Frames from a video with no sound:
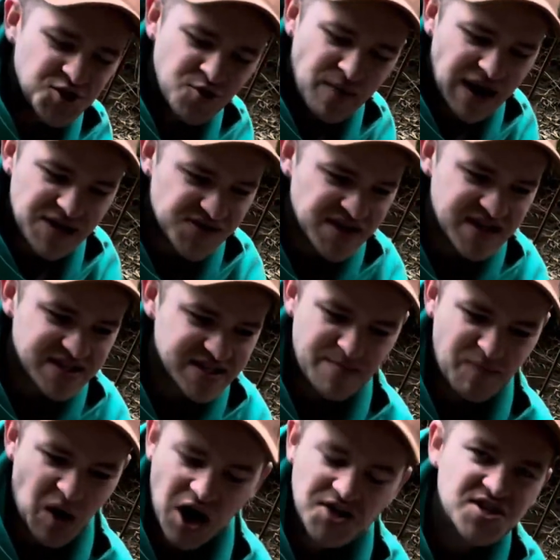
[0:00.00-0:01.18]
you might think that
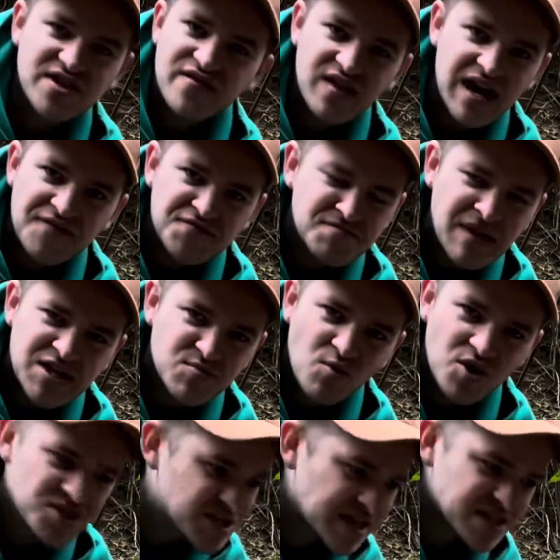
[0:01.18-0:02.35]
positive left makes
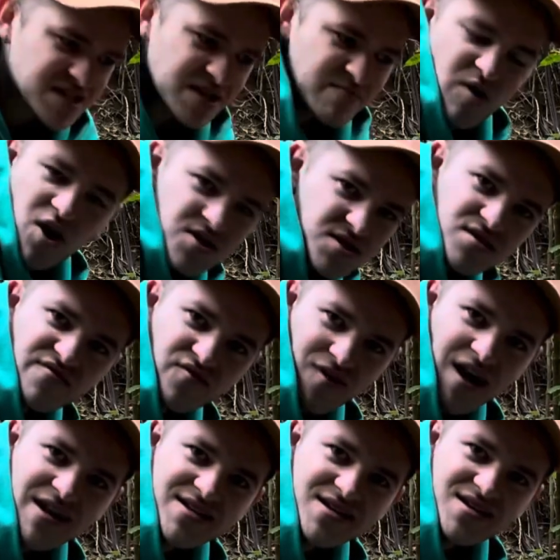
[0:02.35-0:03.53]
more sense than positive
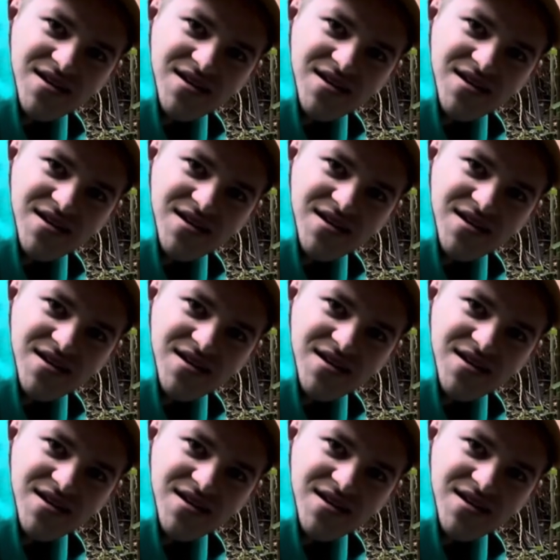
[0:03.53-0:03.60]
right.